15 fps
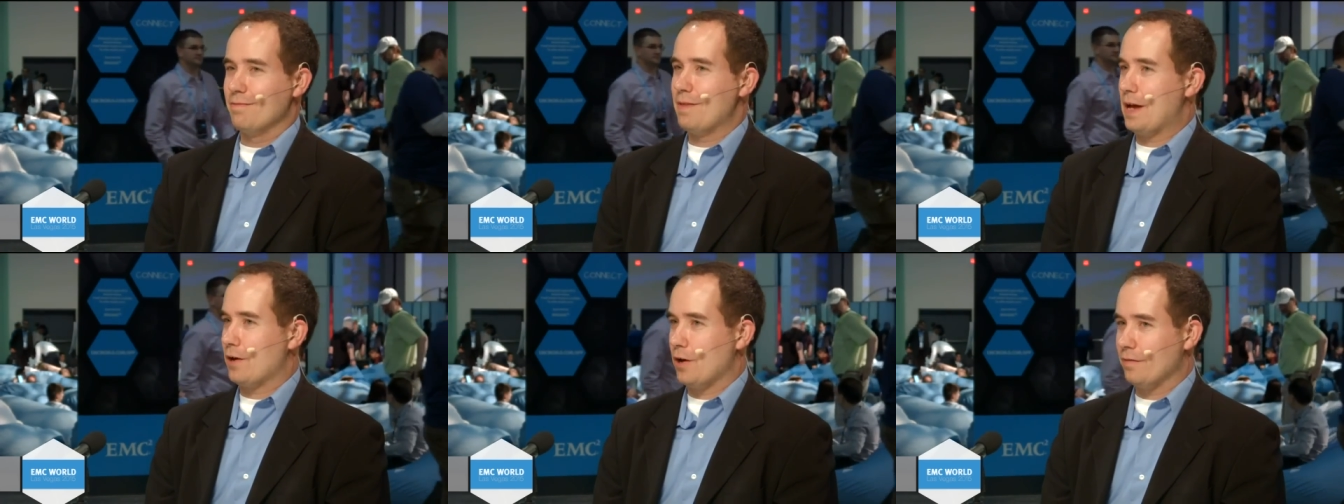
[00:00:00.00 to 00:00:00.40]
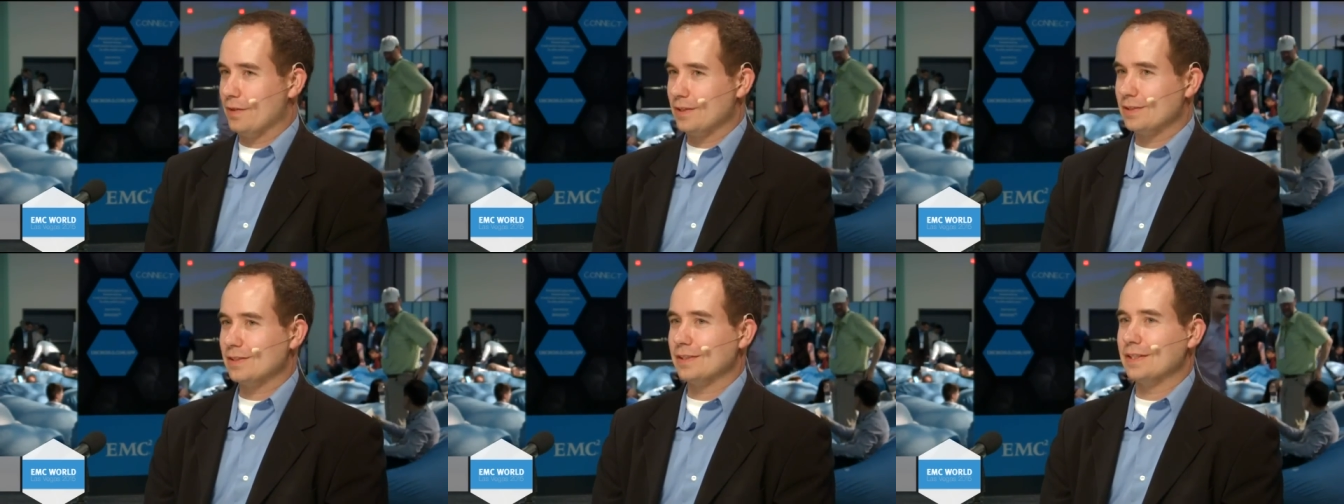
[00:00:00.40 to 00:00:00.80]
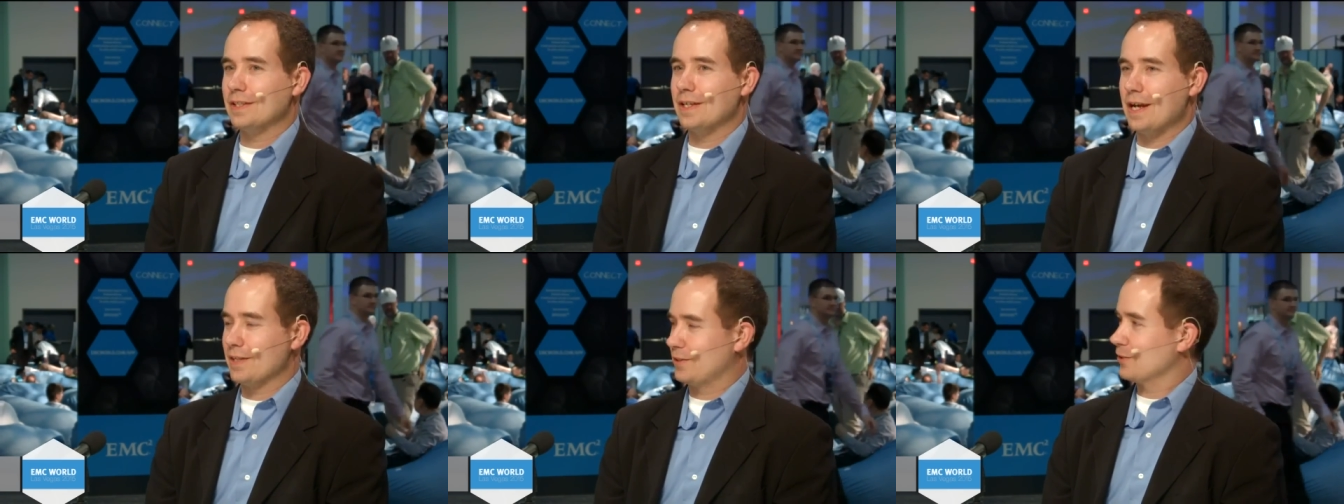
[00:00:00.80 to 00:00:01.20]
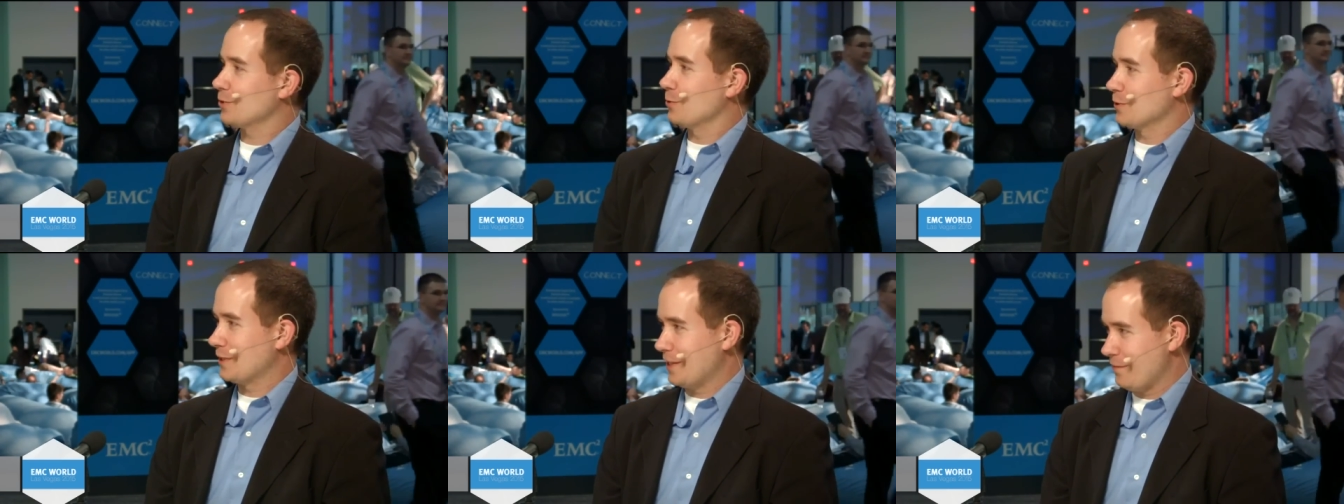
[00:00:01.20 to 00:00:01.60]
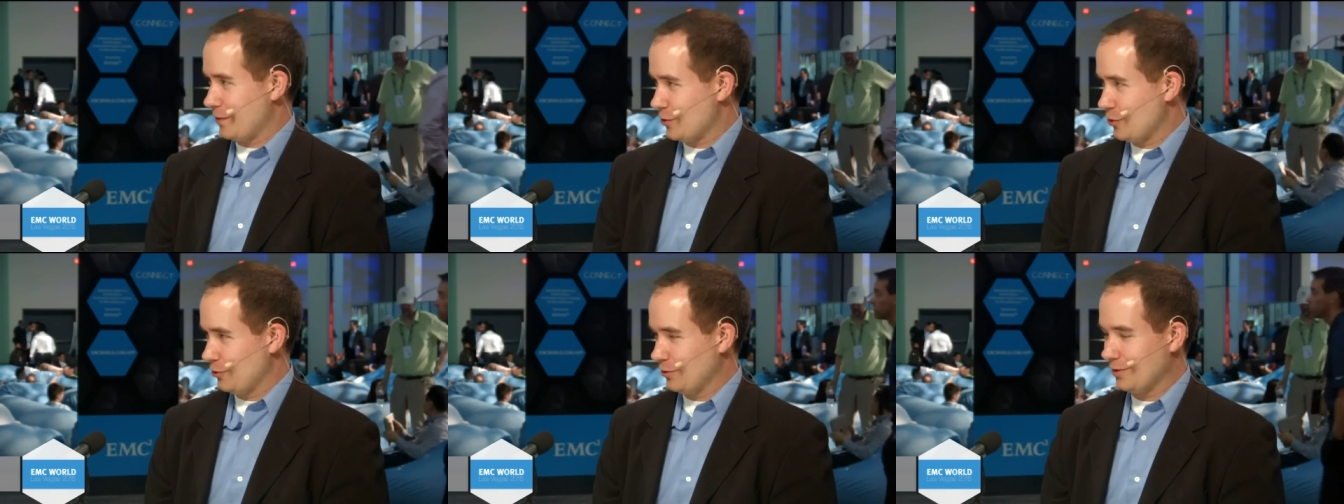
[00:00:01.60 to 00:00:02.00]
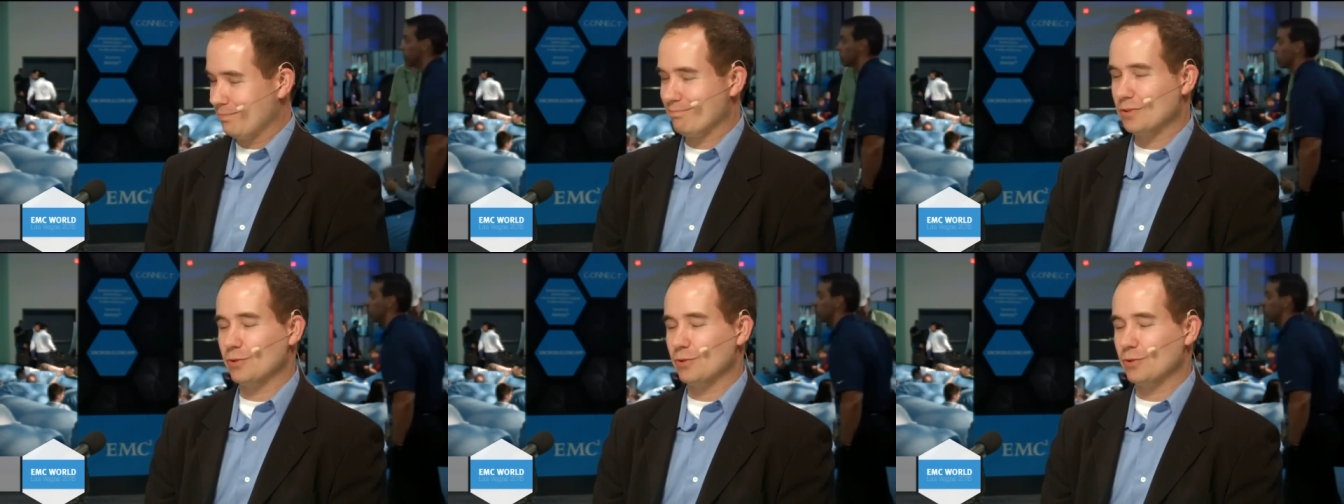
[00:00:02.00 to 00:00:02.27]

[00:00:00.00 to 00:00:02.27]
That obviously has its own set of issues.